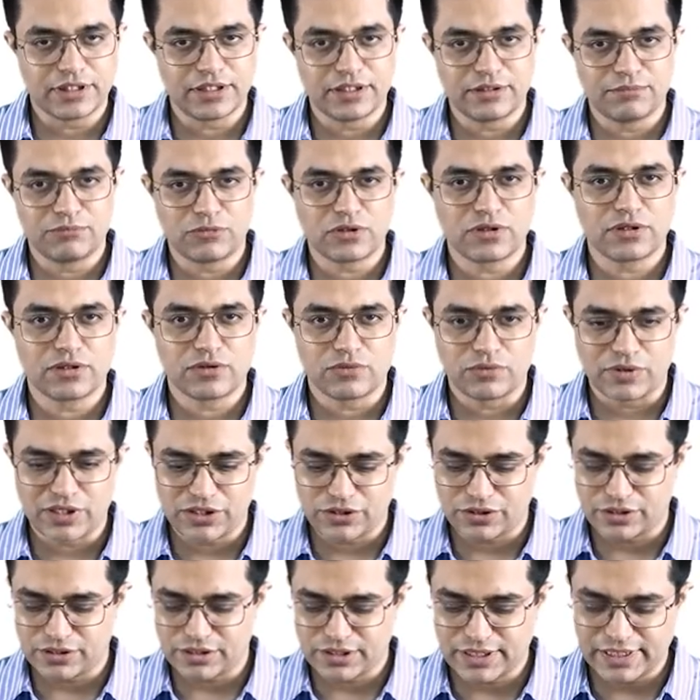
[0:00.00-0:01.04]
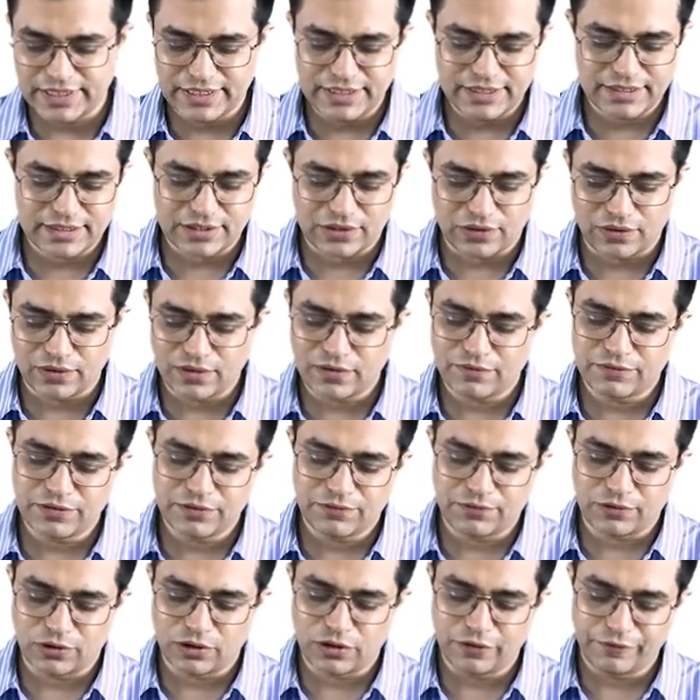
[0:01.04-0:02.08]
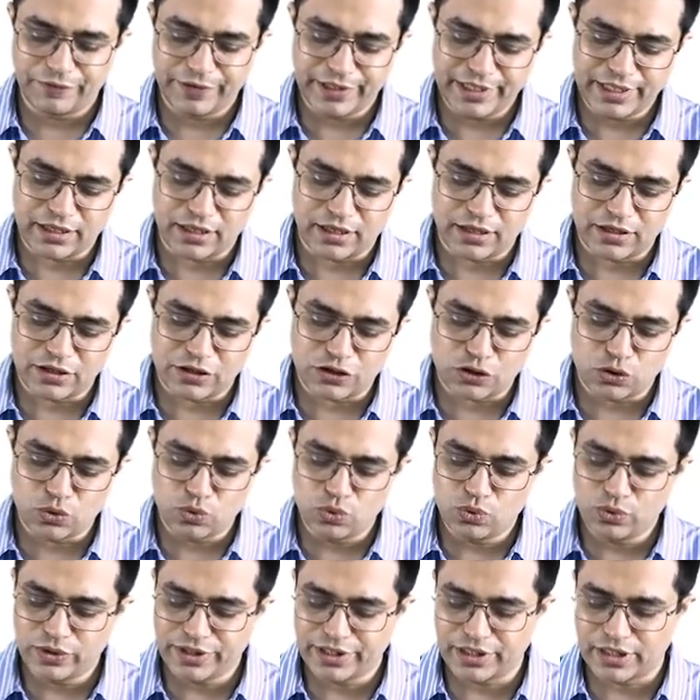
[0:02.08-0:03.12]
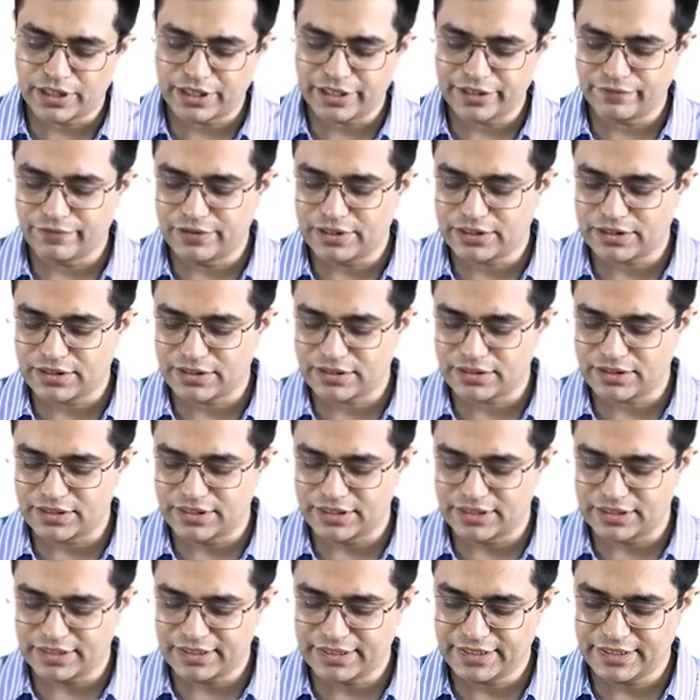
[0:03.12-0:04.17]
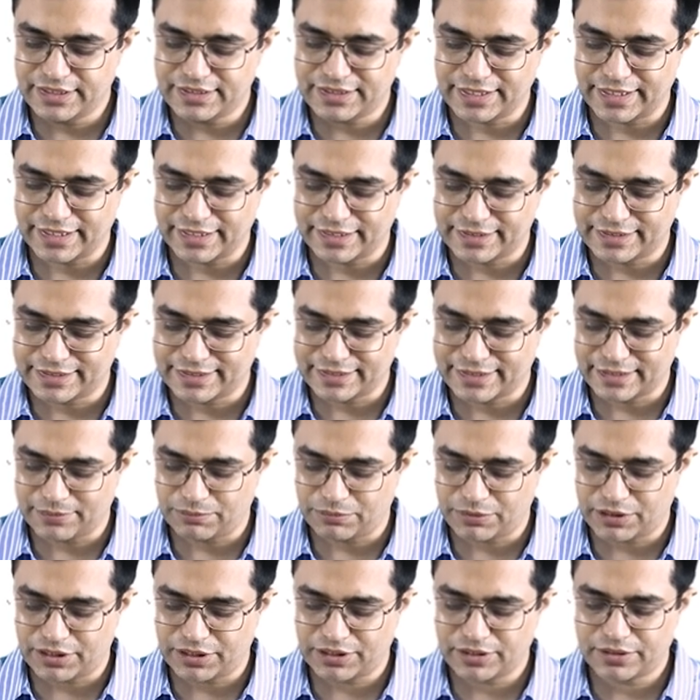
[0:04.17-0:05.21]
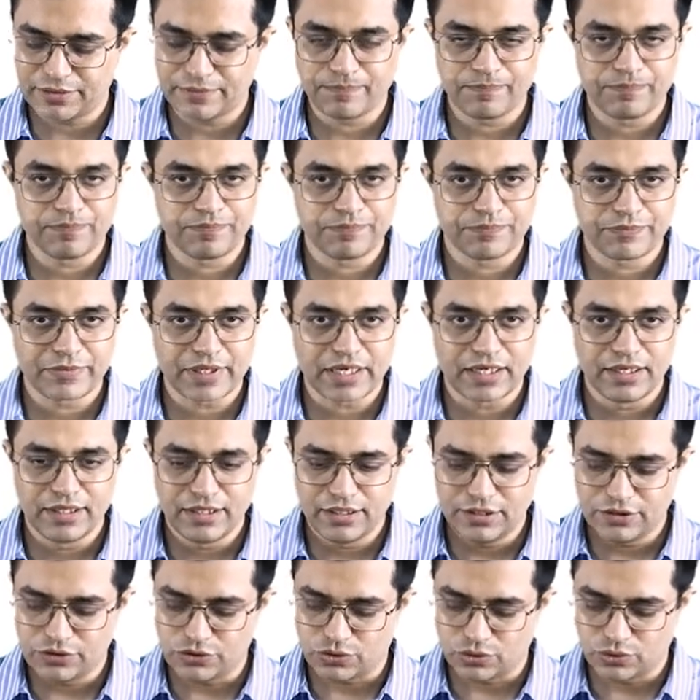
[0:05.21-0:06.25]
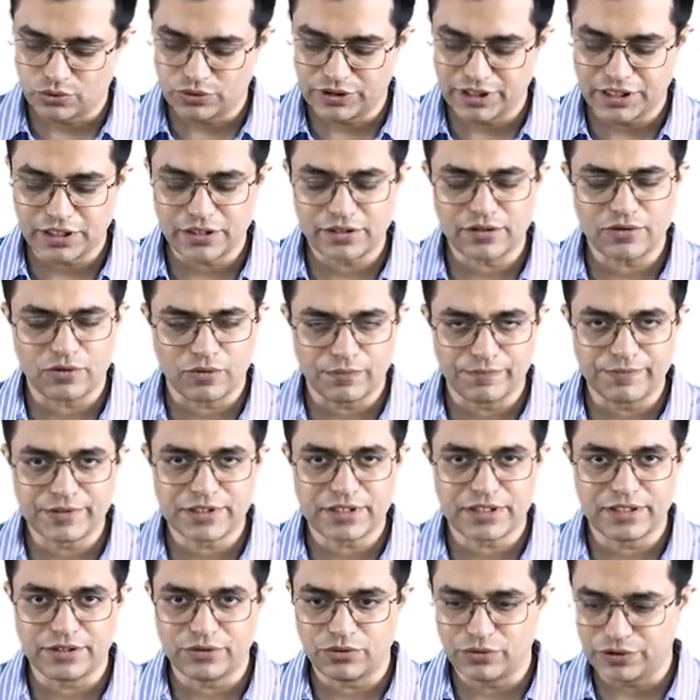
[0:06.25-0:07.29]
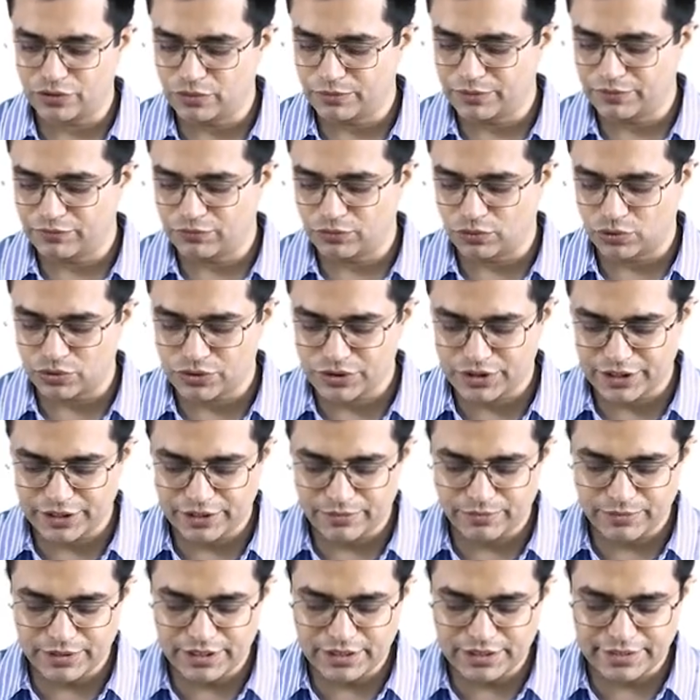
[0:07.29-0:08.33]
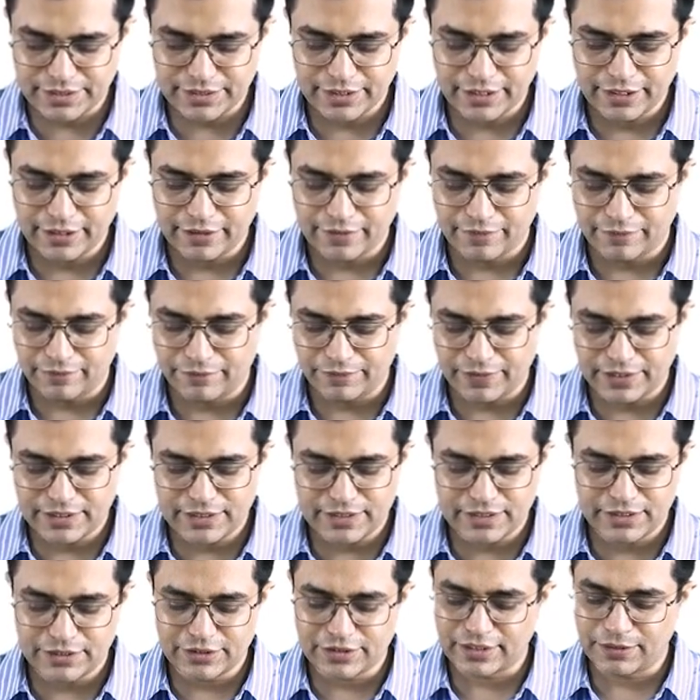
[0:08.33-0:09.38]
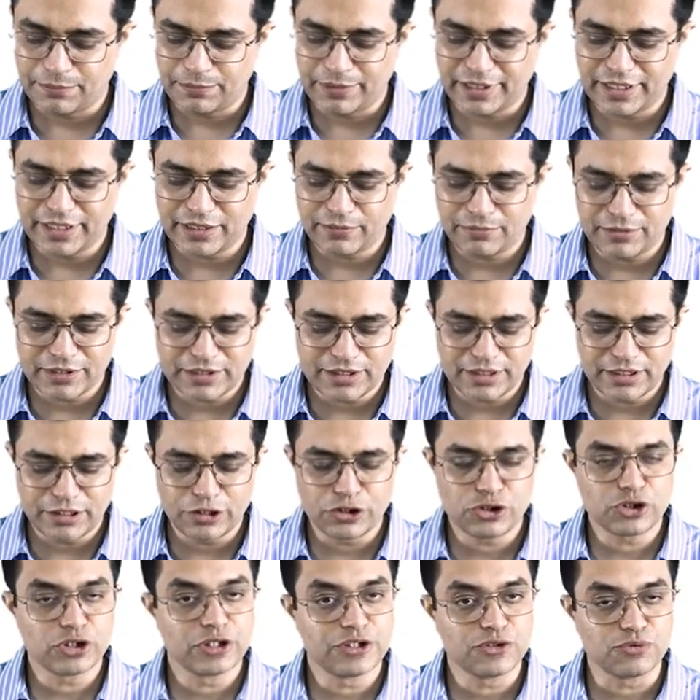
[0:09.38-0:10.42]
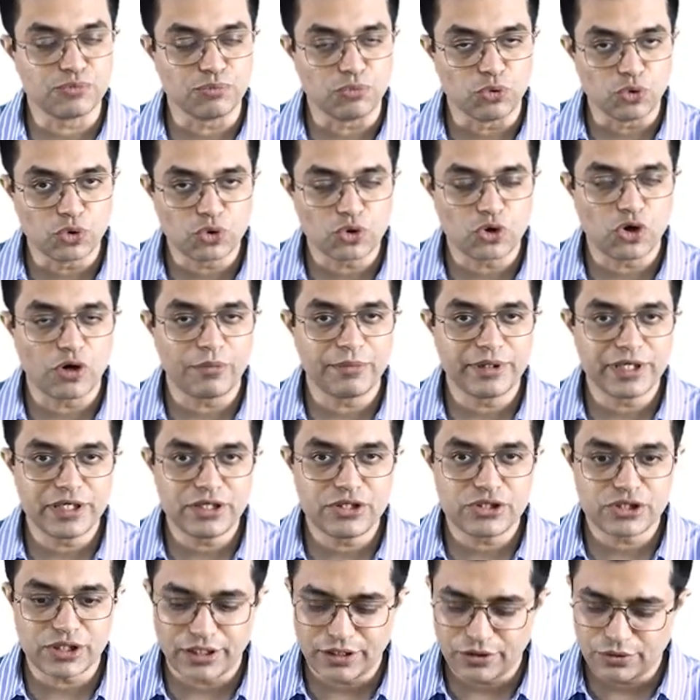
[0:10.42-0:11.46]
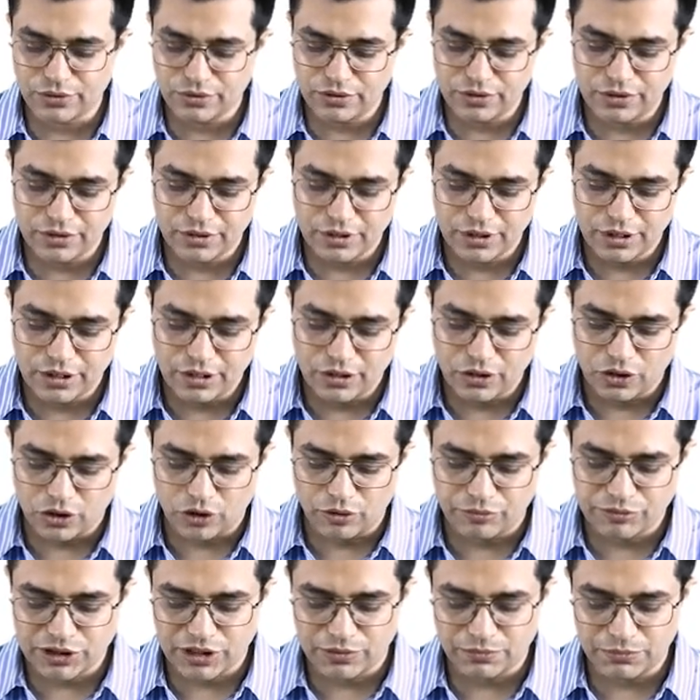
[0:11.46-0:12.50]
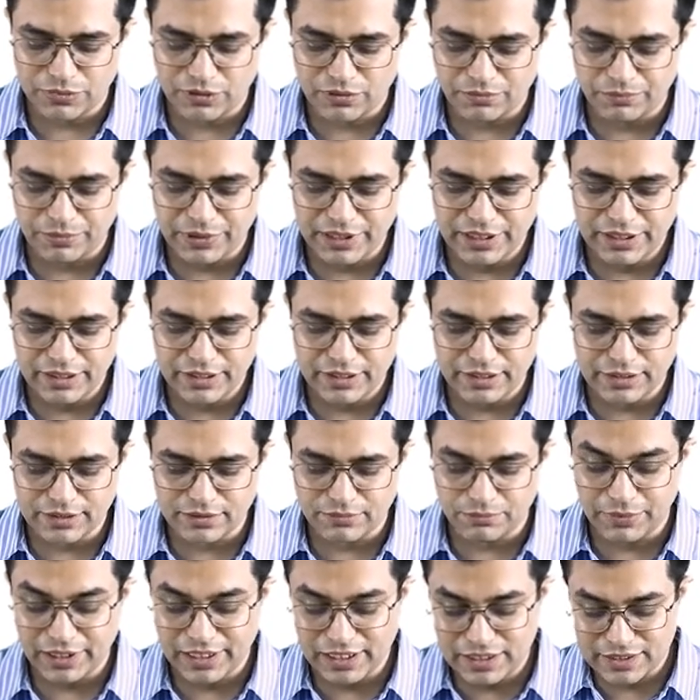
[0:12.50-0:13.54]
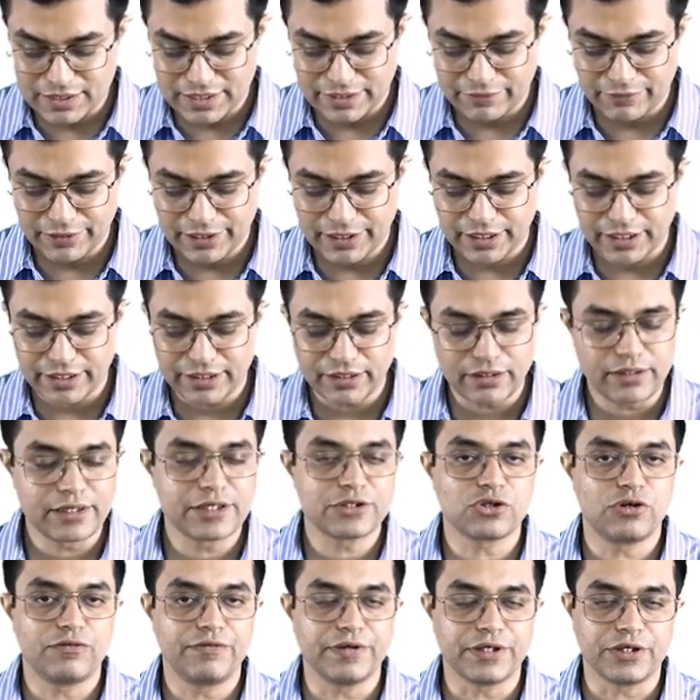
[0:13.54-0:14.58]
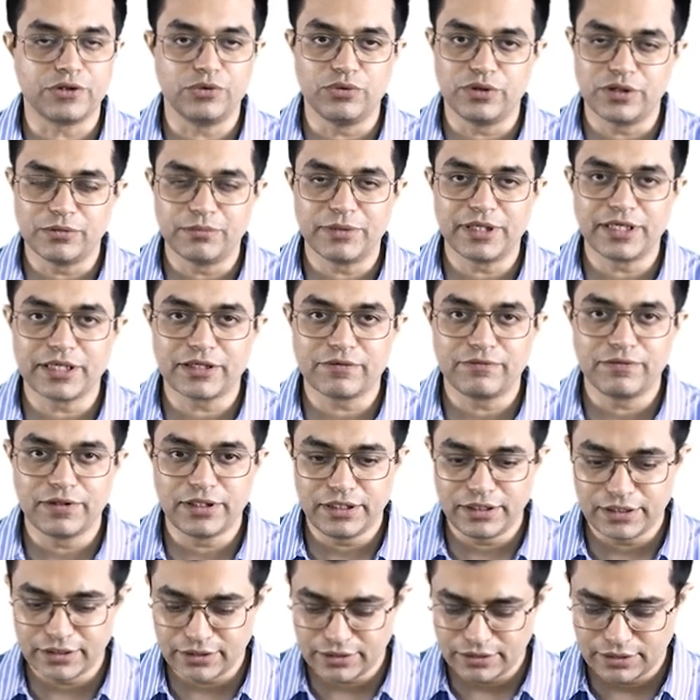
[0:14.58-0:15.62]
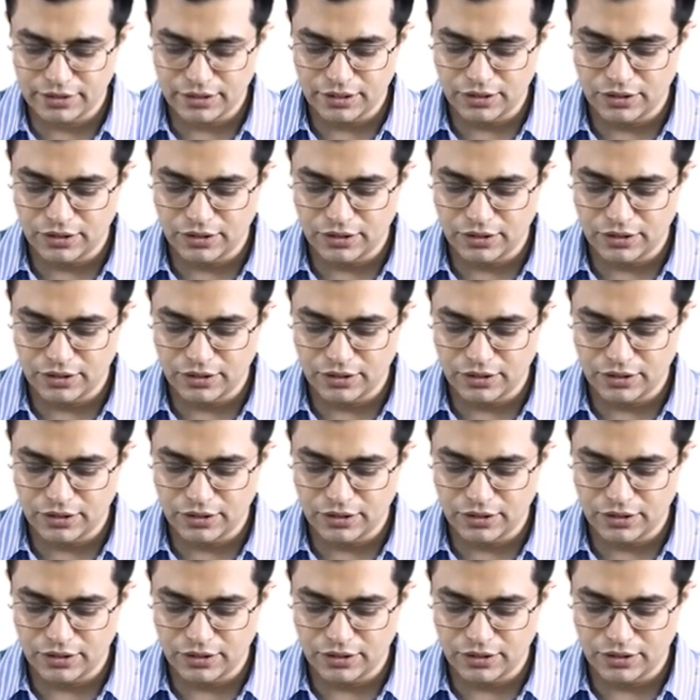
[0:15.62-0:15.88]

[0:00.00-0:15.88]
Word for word: the model question says all of the following are true regarding Wilson's disease except. So there are obviously going to be four statements. First is hepatic presentation is more common in childhood. Option number B is males have a higher risk of acute hepatic failure.